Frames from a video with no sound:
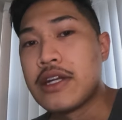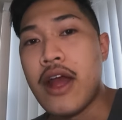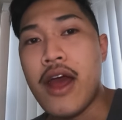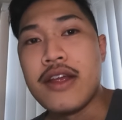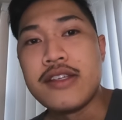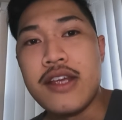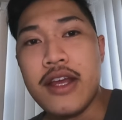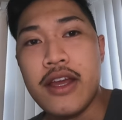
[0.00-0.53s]

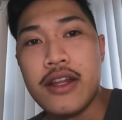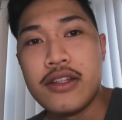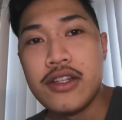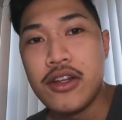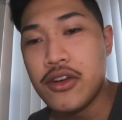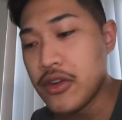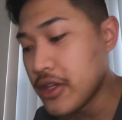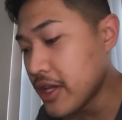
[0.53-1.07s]
Guys, I can
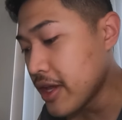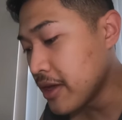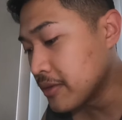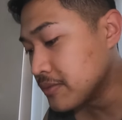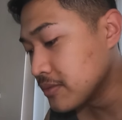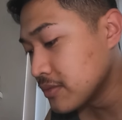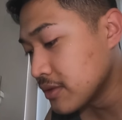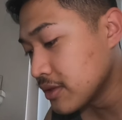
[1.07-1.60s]
literally
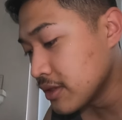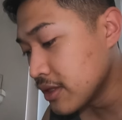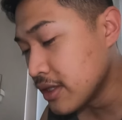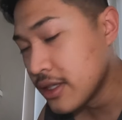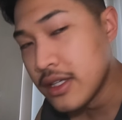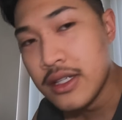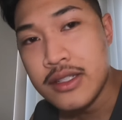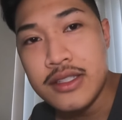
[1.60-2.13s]

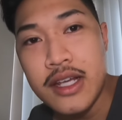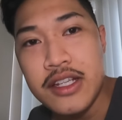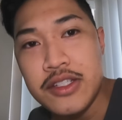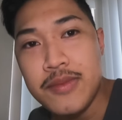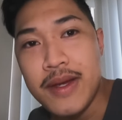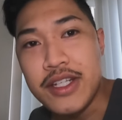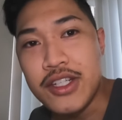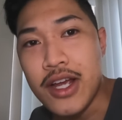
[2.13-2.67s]

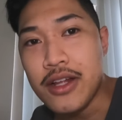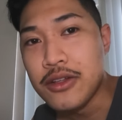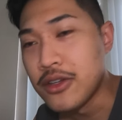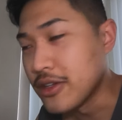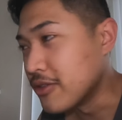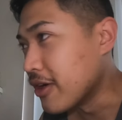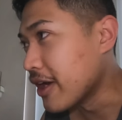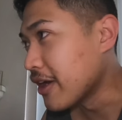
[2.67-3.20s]
taste my
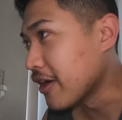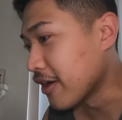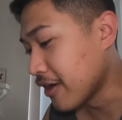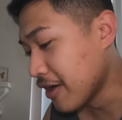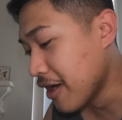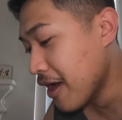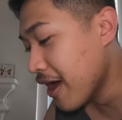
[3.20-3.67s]
childhood right here.